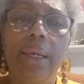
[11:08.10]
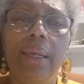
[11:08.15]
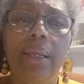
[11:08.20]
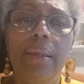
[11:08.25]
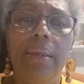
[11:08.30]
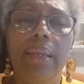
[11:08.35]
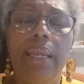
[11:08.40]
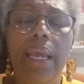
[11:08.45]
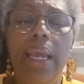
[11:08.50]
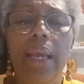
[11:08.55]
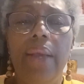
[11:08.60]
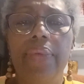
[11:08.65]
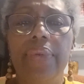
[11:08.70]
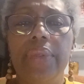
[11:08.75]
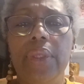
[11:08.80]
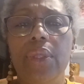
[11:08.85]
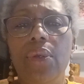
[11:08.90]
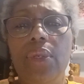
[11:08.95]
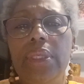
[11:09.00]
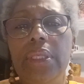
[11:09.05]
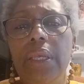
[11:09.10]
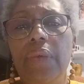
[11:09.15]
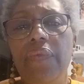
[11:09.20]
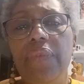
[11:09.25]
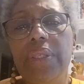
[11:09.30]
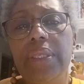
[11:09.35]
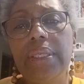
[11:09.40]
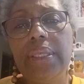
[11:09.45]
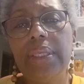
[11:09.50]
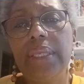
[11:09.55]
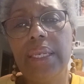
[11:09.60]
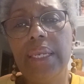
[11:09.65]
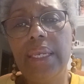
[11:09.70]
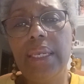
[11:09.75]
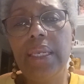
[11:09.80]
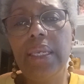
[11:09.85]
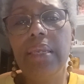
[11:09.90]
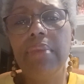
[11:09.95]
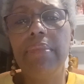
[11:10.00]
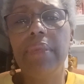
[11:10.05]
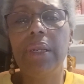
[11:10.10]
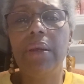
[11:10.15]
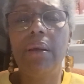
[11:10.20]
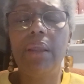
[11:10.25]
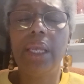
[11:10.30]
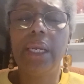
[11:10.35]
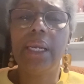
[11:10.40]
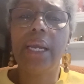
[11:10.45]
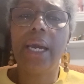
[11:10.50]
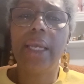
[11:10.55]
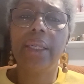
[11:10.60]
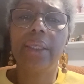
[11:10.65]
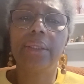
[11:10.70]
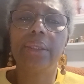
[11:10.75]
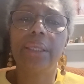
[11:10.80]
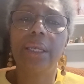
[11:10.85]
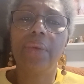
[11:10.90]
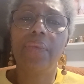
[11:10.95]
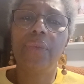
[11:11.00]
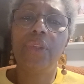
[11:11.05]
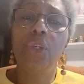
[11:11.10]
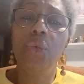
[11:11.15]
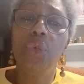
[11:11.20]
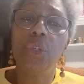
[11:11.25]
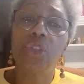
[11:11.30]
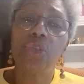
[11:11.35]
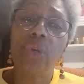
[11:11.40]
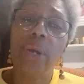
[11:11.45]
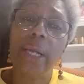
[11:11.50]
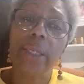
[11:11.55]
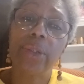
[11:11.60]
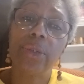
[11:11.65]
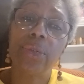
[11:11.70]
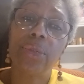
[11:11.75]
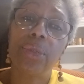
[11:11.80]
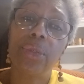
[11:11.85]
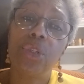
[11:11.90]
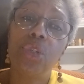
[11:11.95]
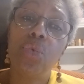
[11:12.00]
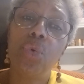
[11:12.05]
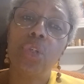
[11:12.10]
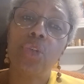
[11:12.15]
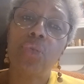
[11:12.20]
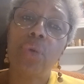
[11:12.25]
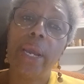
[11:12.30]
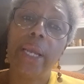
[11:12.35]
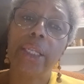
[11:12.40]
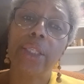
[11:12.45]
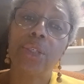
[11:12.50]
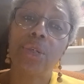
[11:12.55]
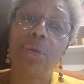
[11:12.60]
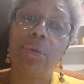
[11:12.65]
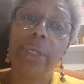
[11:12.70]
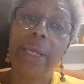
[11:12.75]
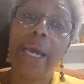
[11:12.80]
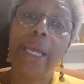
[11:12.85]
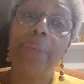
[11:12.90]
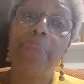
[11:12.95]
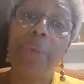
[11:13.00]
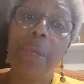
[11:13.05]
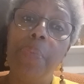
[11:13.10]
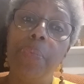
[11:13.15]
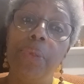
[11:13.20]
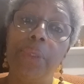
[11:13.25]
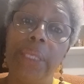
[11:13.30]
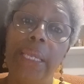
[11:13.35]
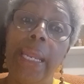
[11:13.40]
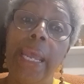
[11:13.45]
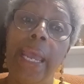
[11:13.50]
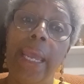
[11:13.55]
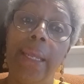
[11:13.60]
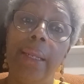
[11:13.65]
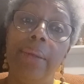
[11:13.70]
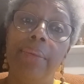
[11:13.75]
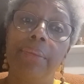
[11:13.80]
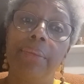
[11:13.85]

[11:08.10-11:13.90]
and have low self esteem and all that kind of stuff, you attract you attract certain kind of people to that.